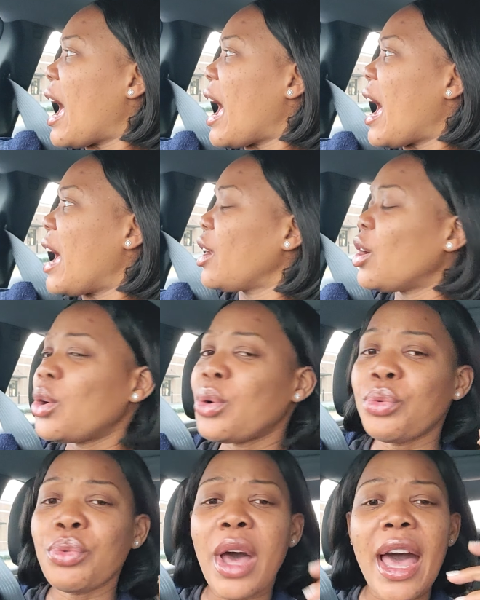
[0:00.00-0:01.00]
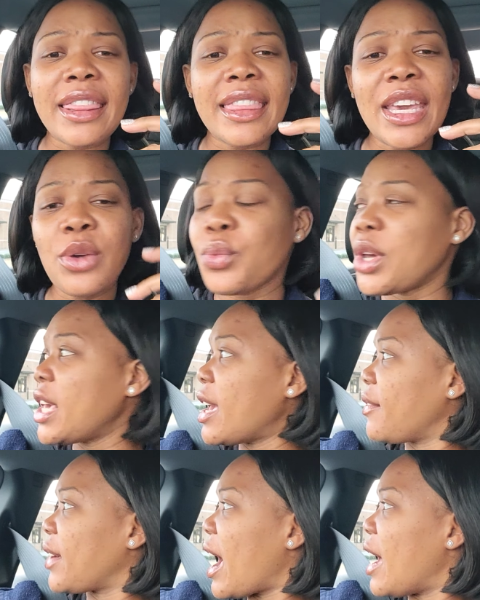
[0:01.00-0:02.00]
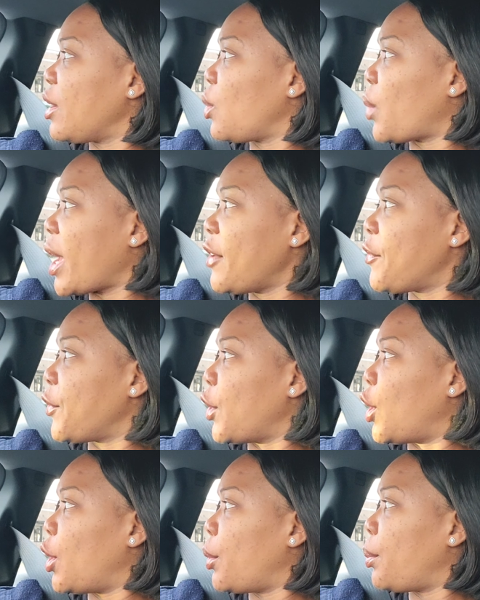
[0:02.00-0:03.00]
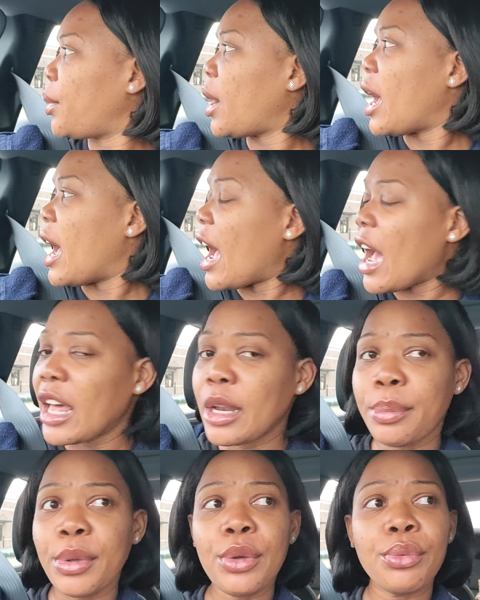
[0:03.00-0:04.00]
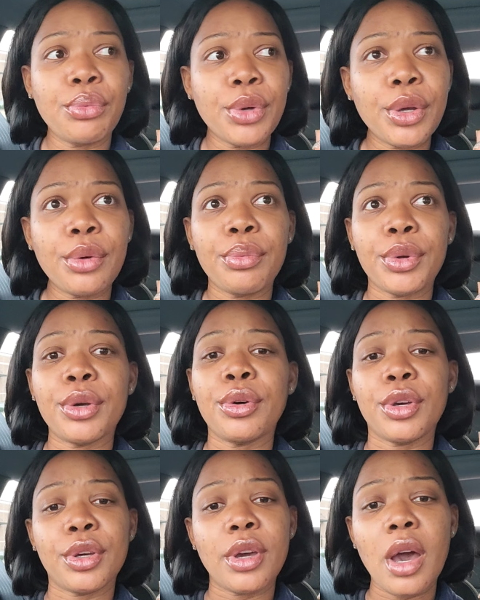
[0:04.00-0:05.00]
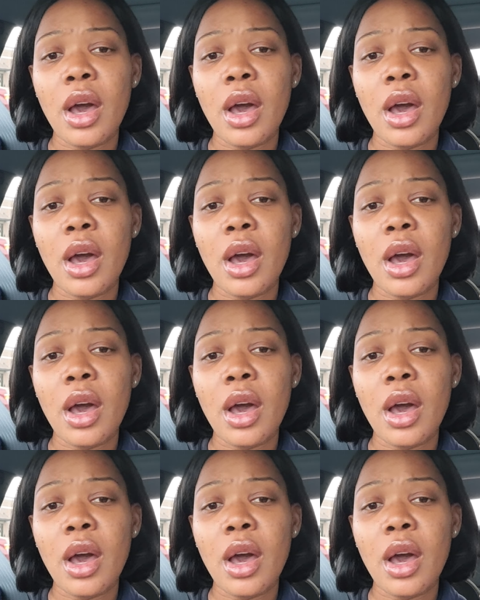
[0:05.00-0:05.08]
I don't I think we have gotten away from how to be real, real good